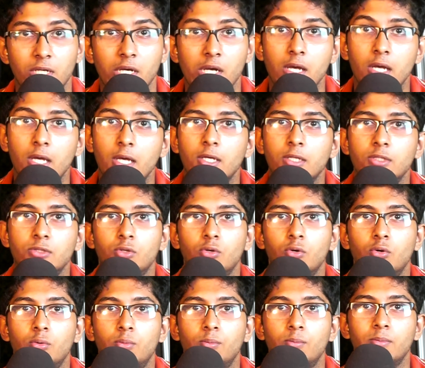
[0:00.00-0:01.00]

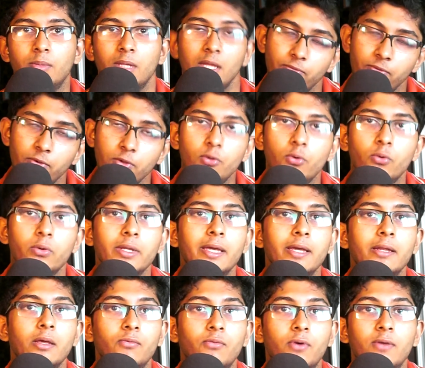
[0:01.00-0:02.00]
So if you don't
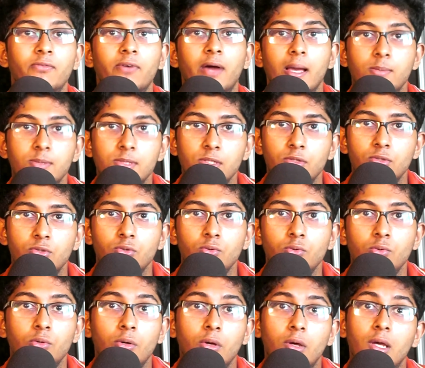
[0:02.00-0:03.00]
get
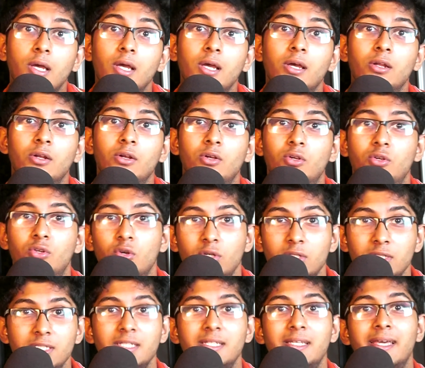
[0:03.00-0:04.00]
FR502,
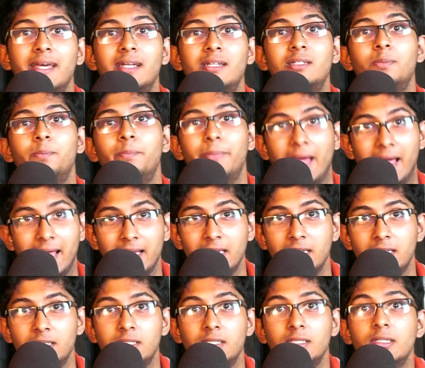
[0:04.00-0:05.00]
don't get
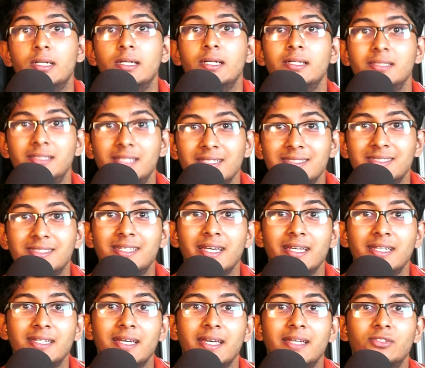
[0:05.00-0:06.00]
panicked, just
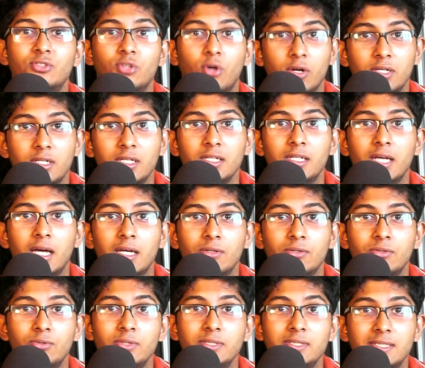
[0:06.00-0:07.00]
get a Schottky
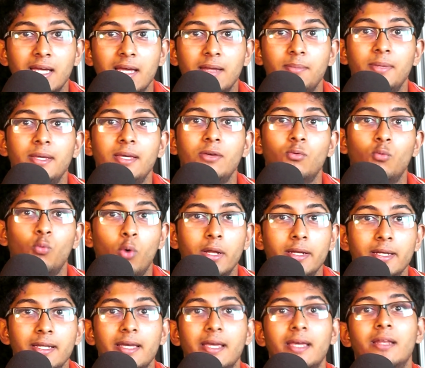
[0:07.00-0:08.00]
diode which can be
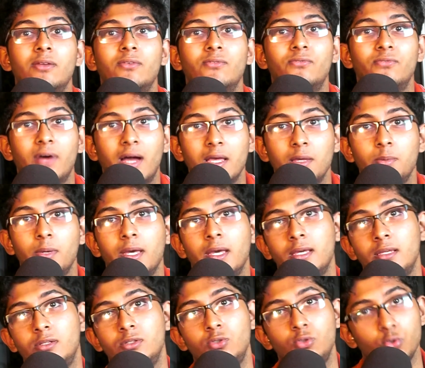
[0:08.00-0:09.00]

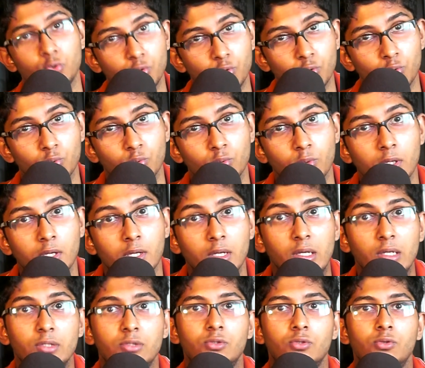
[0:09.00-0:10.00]
1N5822.
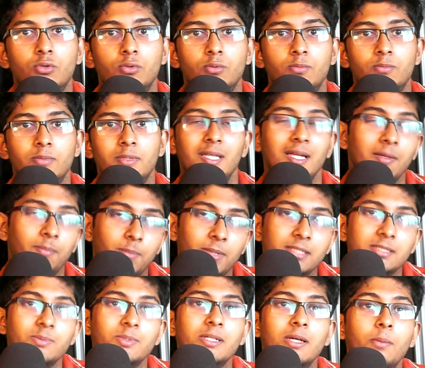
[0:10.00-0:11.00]
So the
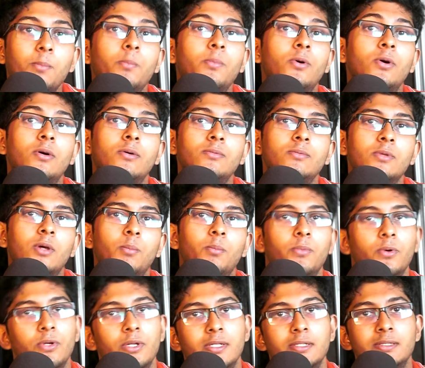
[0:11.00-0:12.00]
replacement
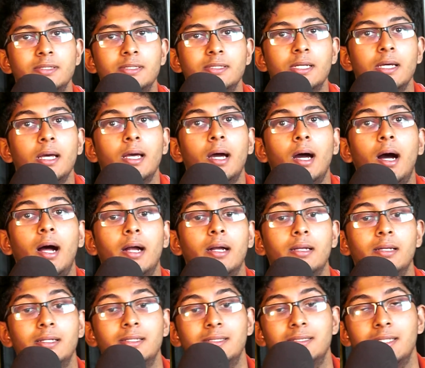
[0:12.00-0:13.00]
components are
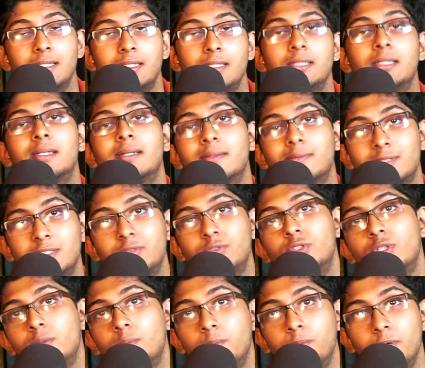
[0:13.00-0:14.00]
listed in the
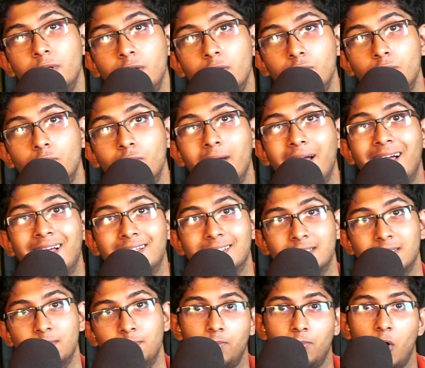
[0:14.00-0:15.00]
description below
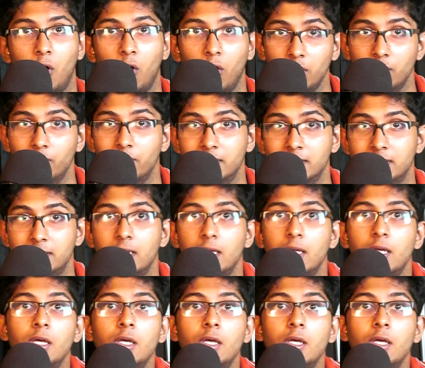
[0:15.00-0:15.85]
as always.